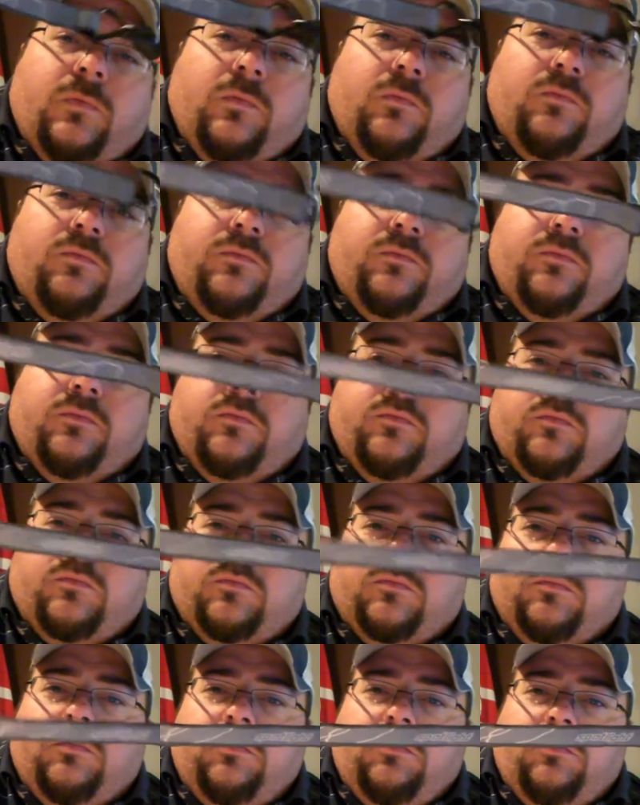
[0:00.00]

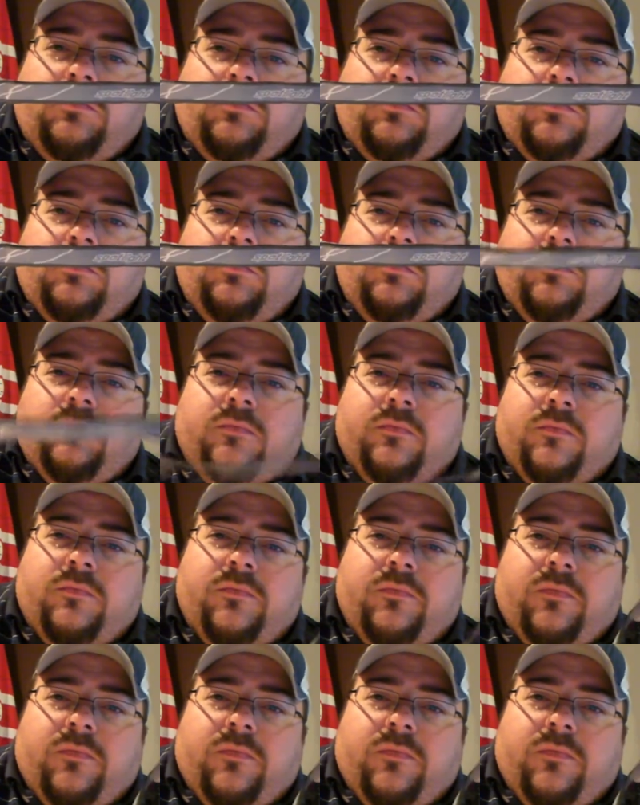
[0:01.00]
[no speech]